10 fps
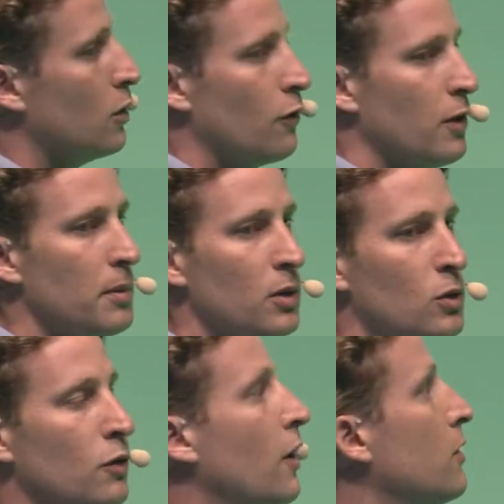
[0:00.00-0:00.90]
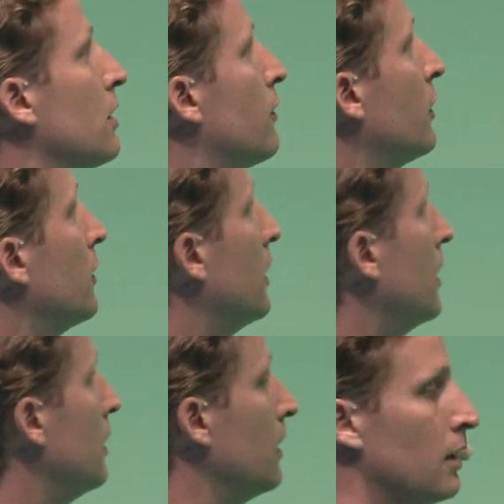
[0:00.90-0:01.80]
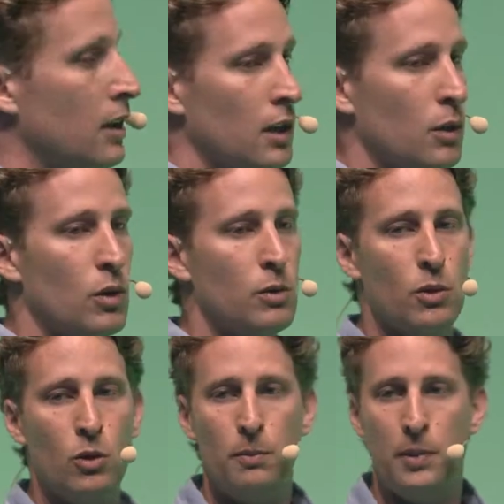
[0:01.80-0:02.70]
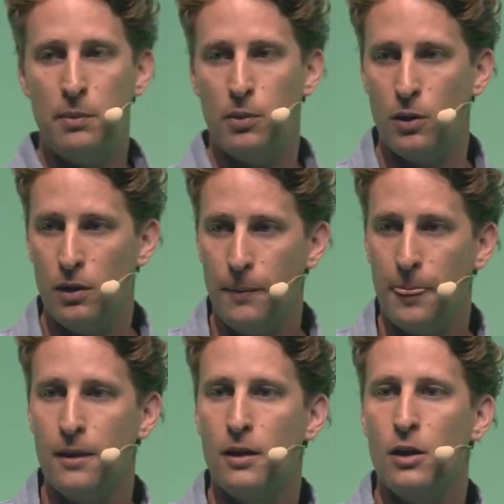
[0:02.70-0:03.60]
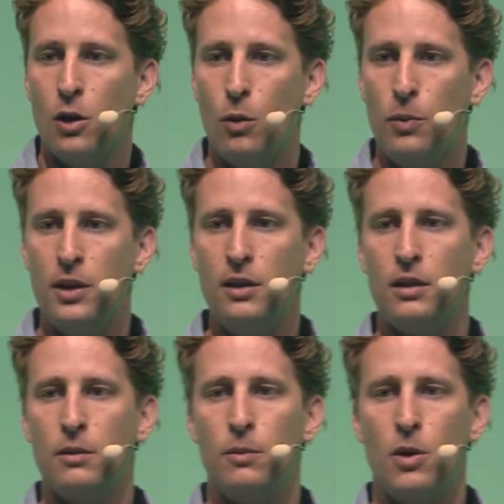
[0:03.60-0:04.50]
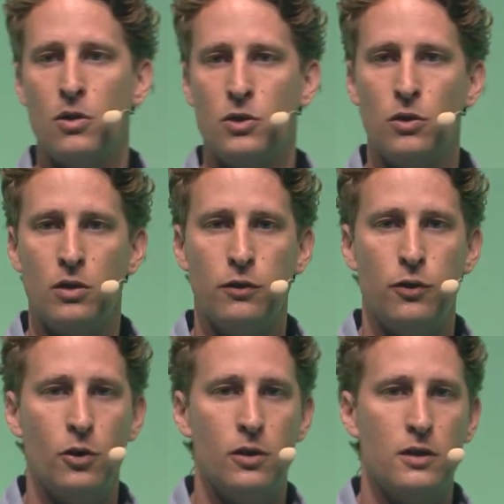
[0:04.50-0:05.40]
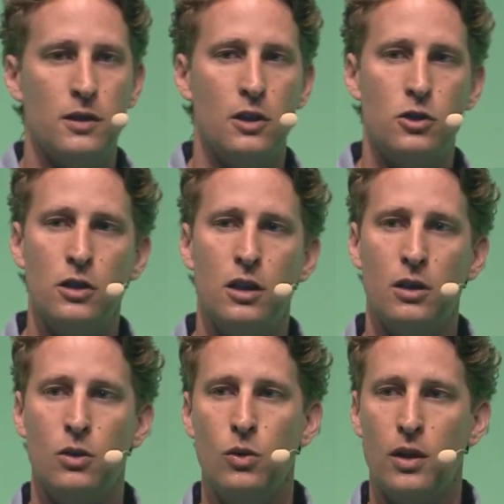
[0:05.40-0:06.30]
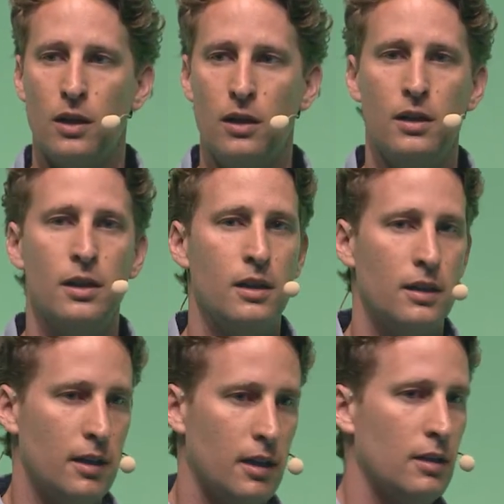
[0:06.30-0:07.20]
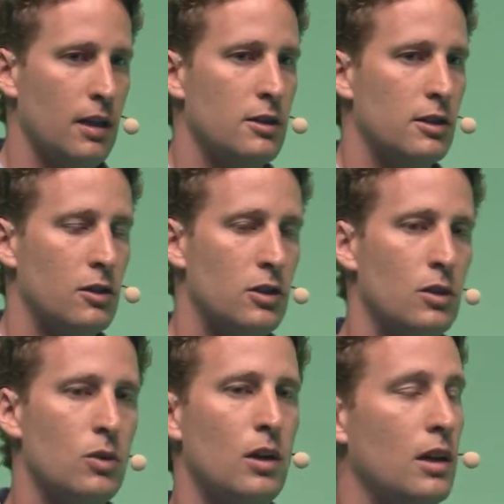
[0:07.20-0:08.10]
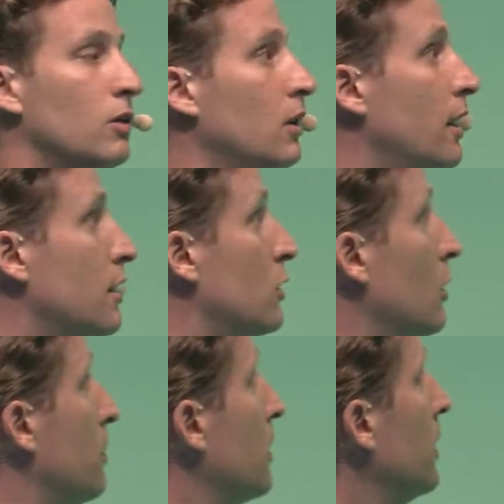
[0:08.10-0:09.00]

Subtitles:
In November 2013, there were more people opening their browser on the phone, searching in Google, then they search in Google on the desktop.